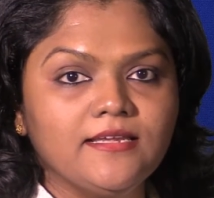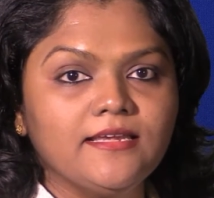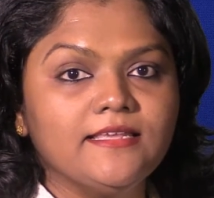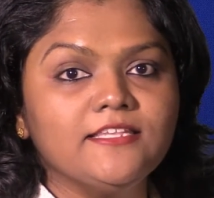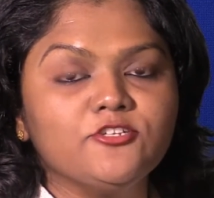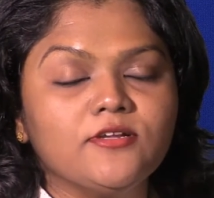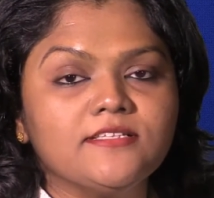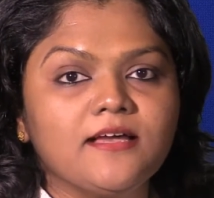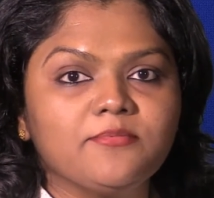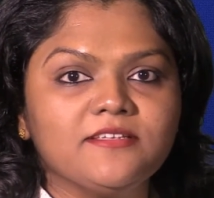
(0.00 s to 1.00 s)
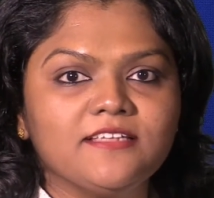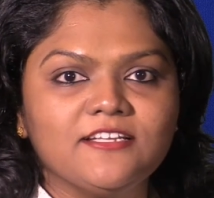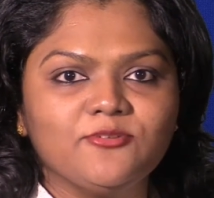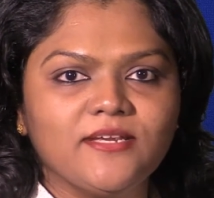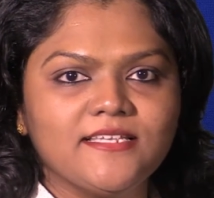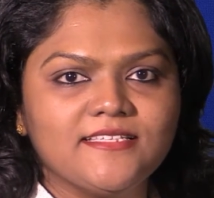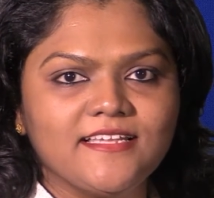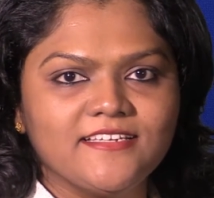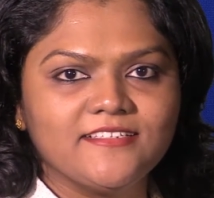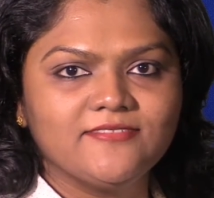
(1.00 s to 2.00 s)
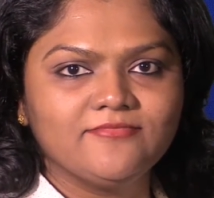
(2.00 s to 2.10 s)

in the Johns Hopkins Arthritis Center.